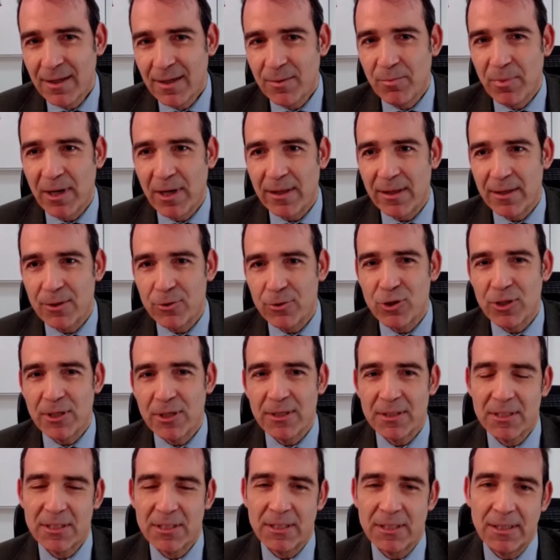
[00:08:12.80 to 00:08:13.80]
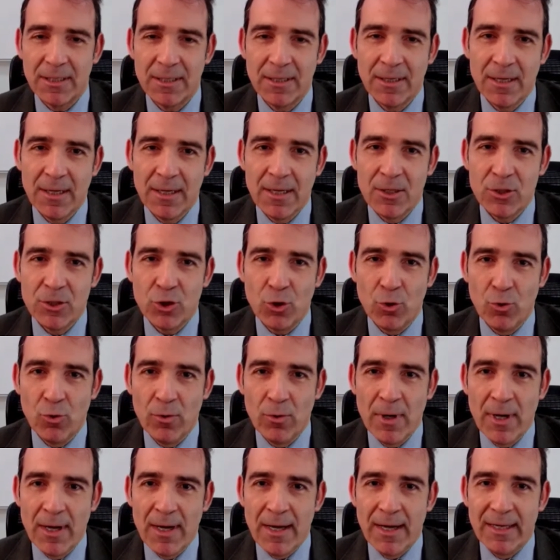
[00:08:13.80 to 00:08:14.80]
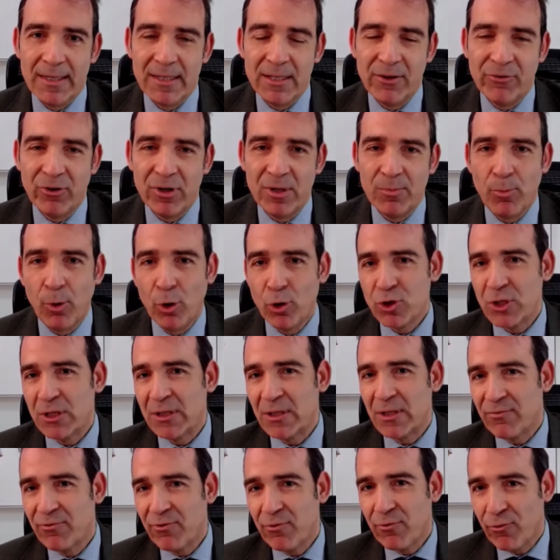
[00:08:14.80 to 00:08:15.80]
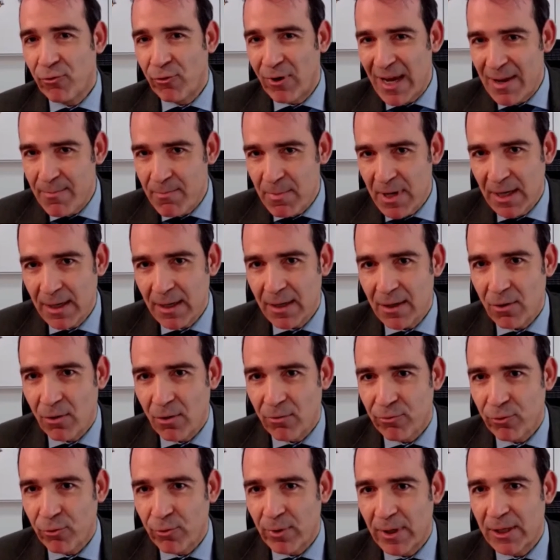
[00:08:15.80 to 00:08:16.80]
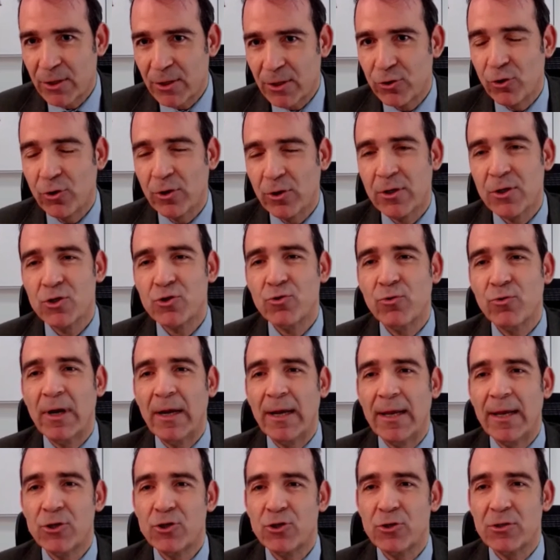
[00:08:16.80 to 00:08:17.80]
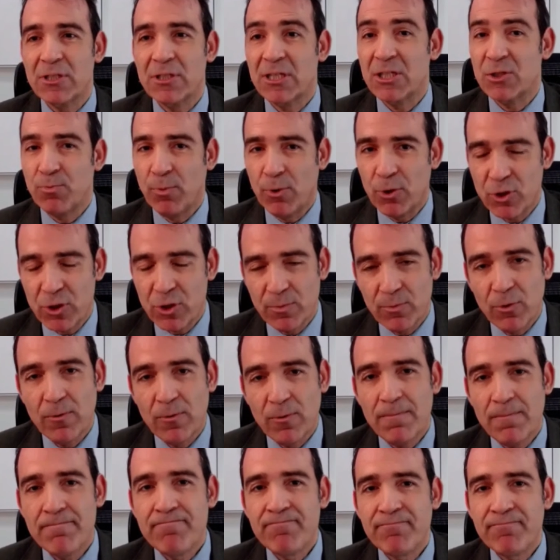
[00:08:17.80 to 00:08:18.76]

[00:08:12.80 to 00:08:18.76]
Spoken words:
by the Aegean Sea. So a different positive framing of Greek-Turkish relations is possible.